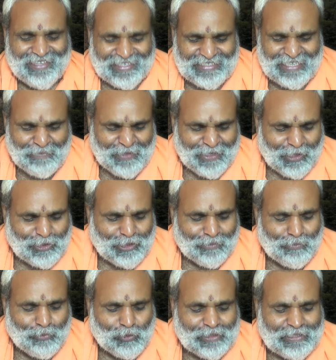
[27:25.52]
Same thing also,
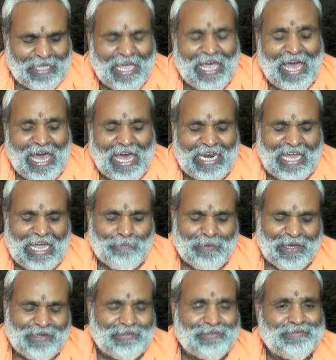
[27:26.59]
vrutha
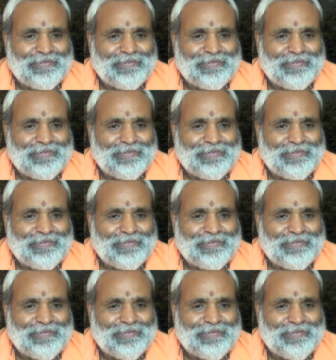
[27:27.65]
alapan,